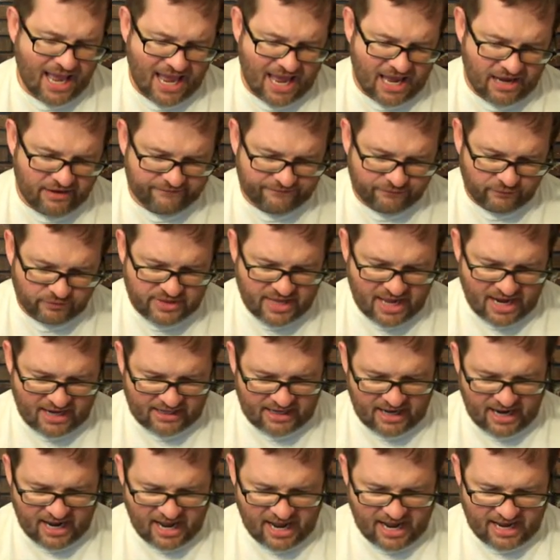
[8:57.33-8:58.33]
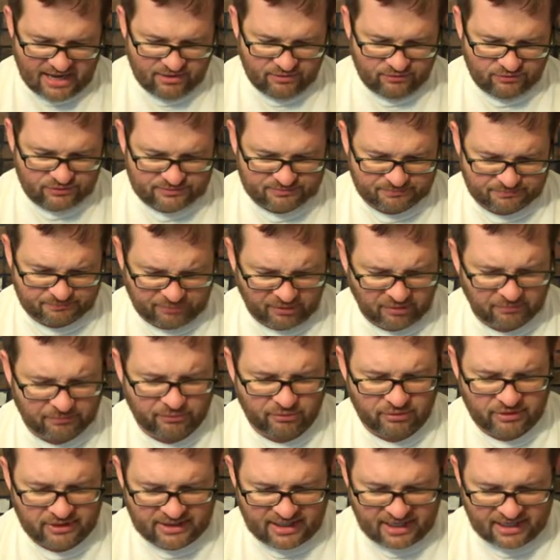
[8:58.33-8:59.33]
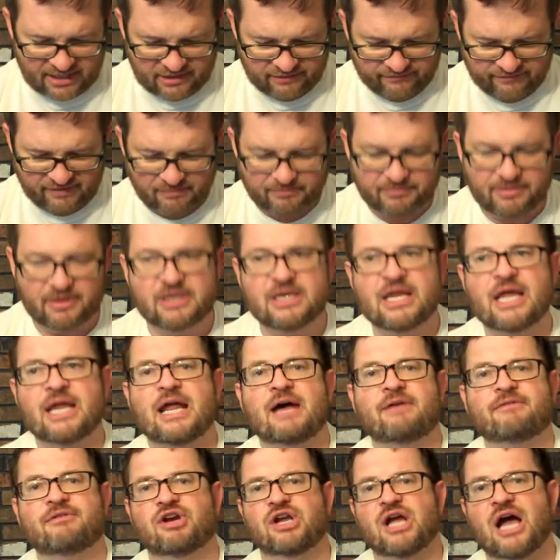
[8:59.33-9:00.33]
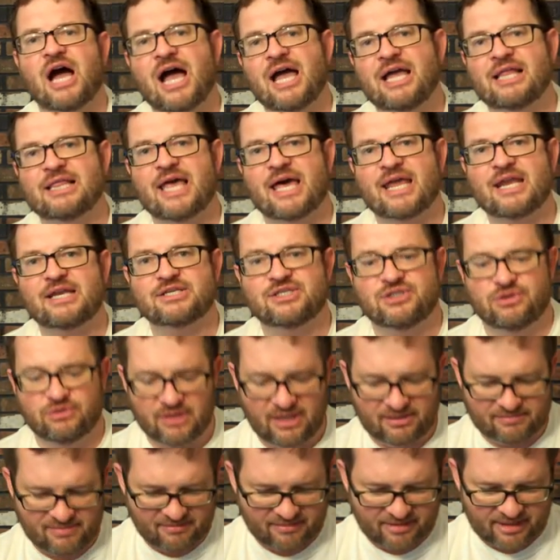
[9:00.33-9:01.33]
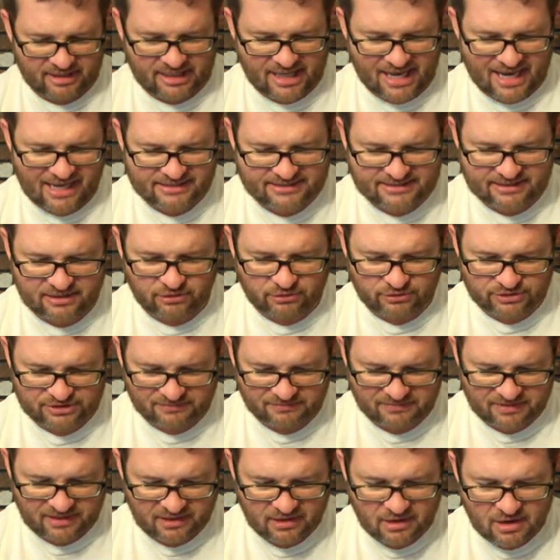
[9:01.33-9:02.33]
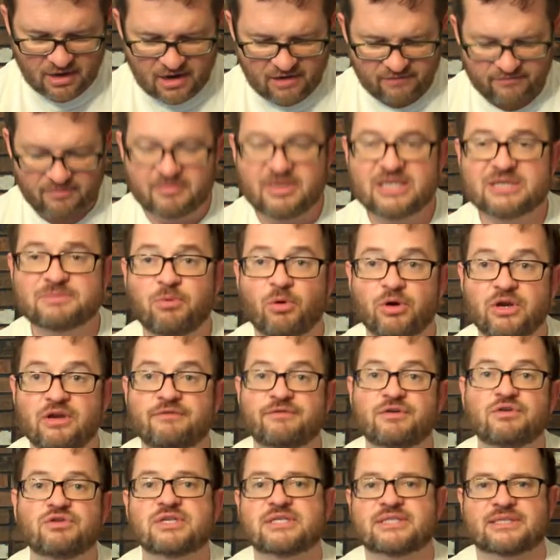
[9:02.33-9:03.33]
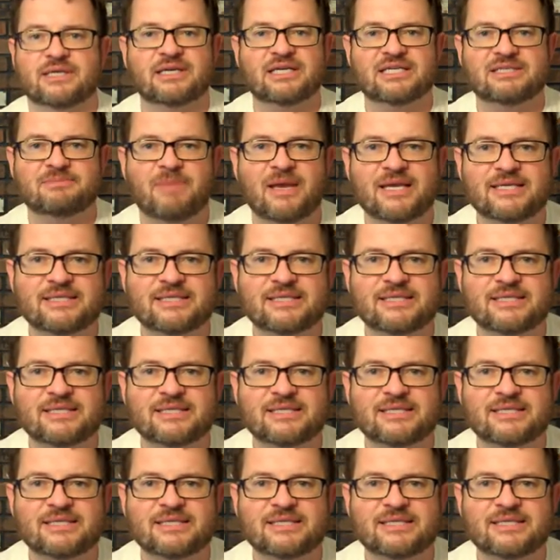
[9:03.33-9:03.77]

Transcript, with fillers: And for that guy who's purple and kind of up at a very high latitude, like maybe Alaska or something, from his point of view, the sun is